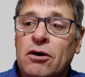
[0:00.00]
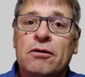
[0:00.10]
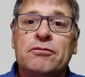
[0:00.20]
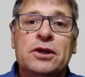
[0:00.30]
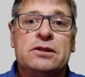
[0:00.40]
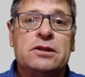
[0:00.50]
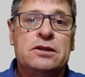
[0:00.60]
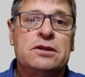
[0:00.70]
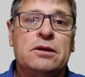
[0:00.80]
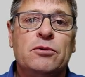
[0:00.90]
of this
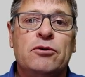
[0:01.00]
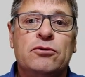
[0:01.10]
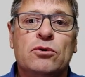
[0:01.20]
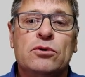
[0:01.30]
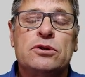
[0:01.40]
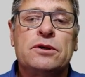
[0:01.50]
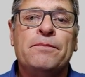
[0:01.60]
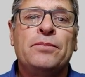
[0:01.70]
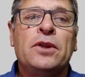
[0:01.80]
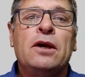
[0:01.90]
system of yours.
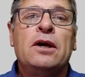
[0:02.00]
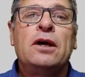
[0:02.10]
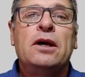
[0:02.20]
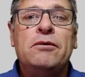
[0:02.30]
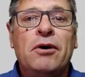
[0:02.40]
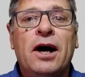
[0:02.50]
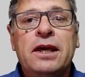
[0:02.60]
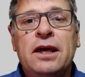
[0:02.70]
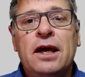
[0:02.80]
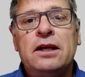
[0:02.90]
If I
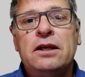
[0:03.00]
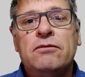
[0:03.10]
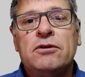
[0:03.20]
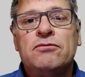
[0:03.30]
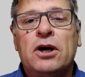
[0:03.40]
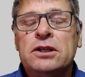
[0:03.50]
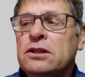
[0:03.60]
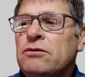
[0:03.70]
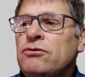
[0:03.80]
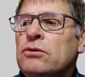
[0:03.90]
can give advice,
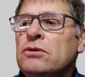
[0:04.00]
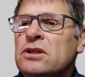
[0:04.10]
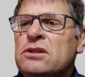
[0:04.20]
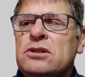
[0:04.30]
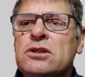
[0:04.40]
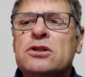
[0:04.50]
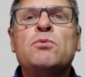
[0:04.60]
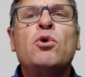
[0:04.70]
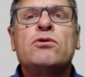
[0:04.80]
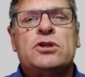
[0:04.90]
this is a
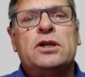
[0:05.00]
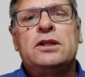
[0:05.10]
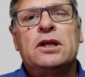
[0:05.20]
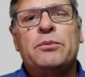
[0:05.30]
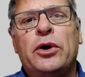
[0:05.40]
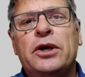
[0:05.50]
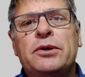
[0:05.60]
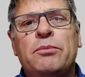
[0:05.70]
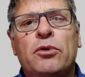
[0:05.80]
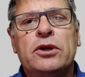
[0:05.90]
small setup,
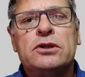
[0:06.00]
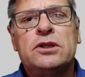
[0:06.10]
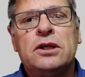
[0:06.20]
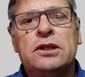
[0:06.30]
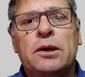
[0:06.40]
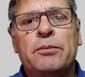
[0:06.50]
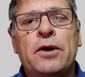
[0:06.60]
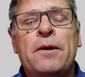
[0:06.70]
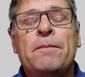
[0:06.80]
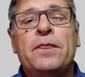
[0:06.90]
hydroponic setup,
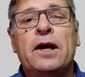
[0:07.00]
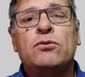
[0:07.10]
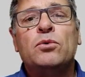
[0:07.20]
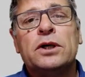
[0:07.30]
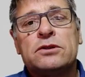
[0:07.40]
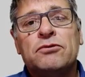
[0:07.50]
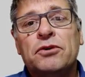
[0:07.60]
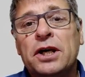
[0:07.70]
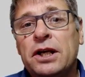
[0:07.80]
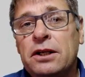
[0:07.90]
that works
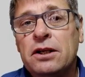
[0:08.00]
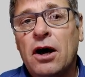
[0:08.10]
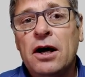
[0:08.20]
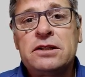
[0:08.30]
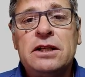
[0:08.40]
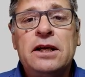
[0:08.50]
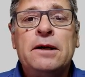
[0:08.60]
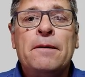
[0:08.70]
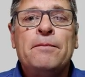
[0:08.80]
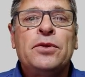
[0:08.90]
very nicely,
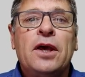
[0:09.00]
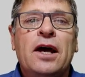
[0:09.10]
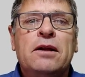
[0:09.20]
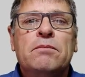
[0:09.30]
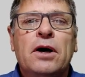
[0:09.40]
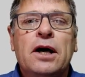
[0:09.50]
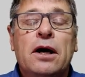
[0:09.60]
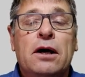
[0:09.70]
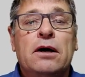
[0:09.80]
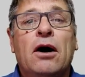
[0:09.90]
and
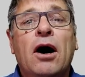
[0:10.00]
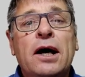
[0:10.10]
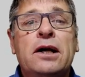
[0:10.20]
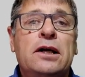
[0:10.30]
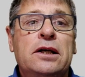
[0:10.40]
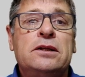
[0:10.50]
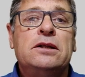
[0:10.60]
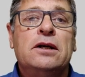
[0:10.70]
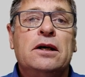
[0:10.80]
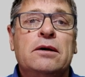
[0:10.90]
I run it.
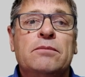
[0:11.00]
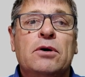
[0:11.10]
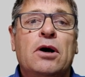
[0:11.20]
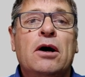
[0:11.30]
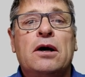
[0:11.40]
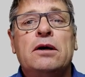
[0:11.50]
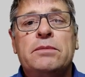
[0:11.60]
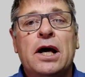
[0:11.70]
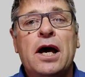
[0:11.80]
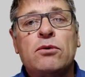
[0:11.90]
I run
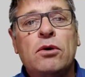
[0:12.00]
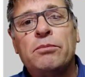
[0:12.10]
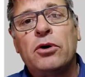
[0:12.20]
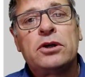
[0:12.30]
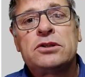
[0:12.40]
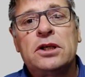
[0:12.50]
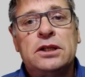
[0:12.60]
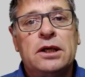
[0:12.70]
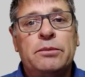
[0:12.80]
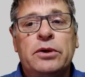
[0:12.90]
my aquaponic
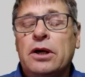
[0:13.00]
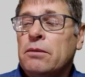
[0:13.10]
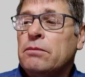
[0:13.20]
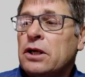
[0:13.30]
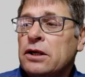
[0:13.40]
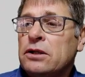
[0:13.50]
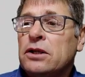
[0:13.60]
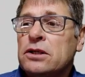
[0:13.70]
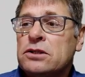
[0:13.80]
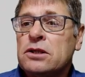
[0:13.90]
setup, but I run
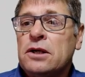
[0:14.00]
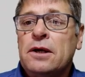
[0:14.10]
this